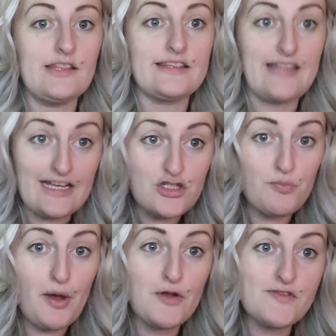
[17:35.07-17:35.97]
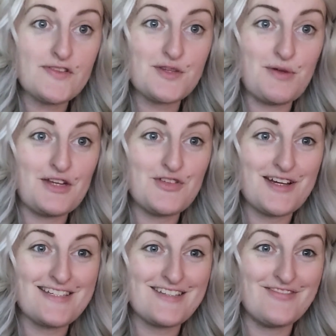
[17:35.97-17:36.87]
that should post for some
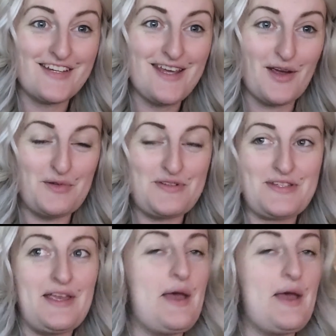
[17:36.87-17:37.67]
interesting videos.